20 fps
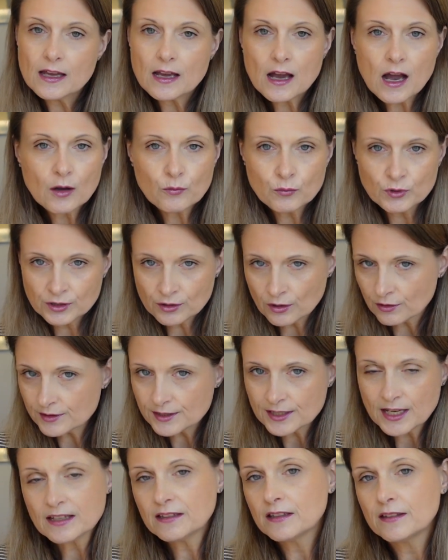I would not
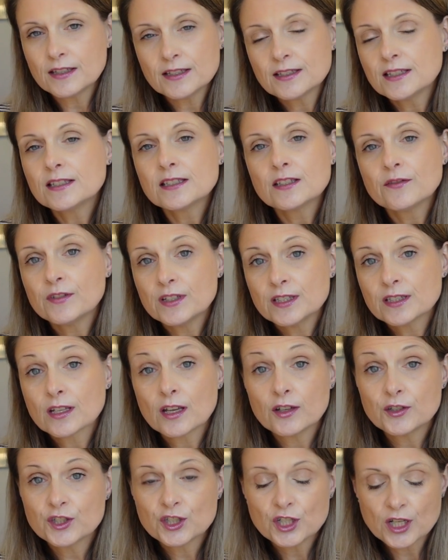say that this is a
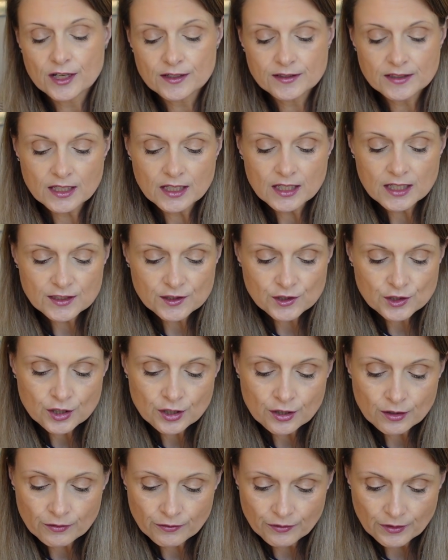viscose jersey. It's
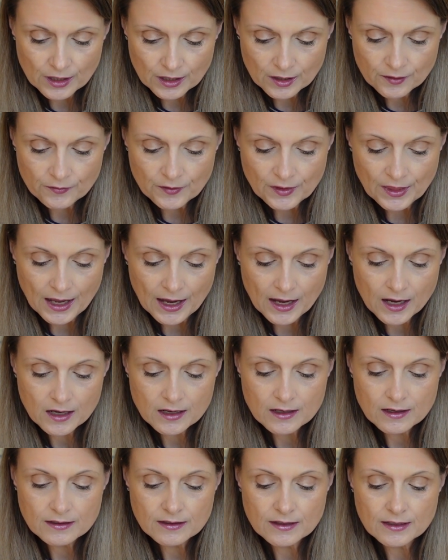too thick for that.